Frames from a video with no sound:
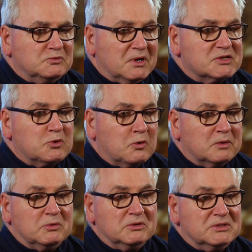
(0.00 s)
Russ
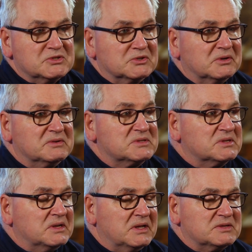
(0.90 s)
Horbal deserves
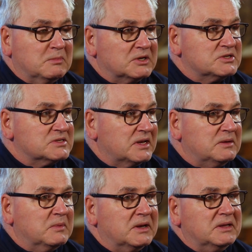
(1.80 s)
as much as
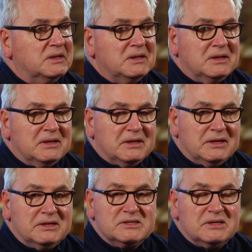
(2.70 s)
anybody.
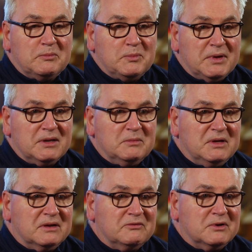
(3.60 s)
He is the
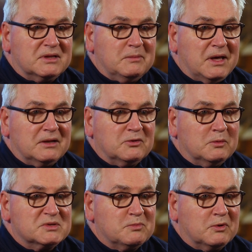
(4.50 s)
epitome of what the
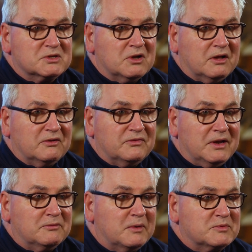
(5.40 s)
Manitoba Sports Hall of
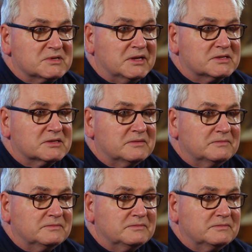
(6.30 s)
Fame represents.